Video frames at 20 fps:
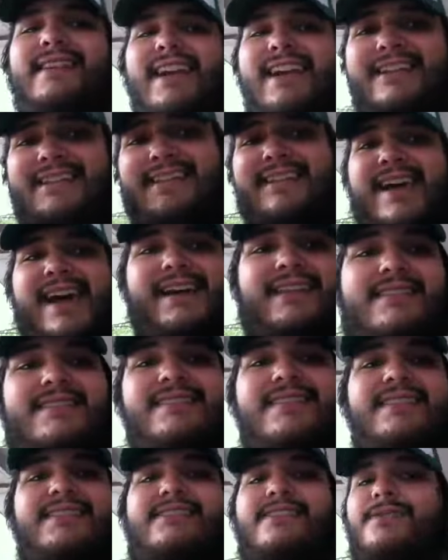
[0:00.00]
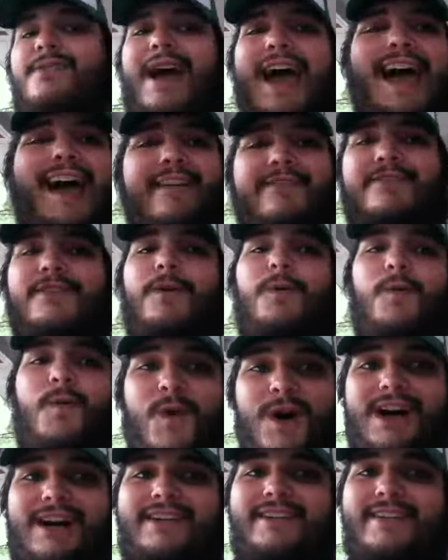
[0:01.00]
It's that good. You have to
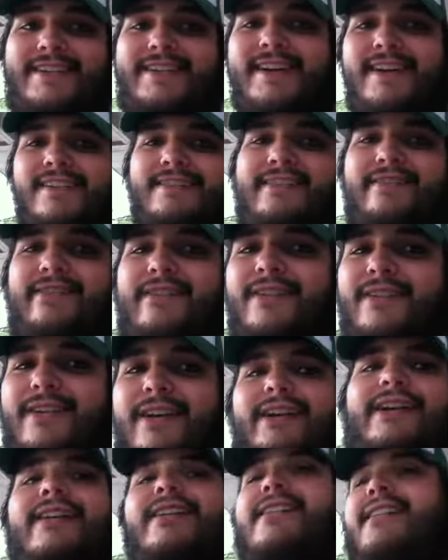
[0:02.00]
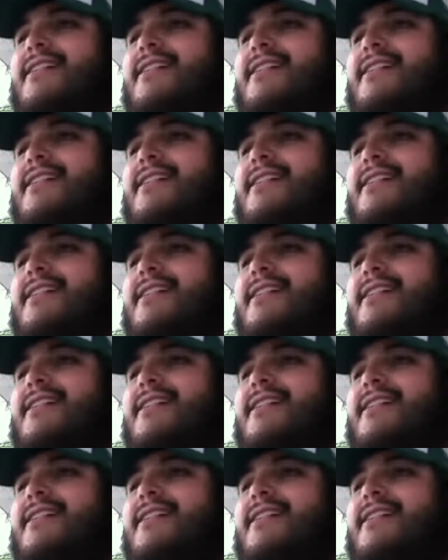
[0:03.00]
watch Kung Fury.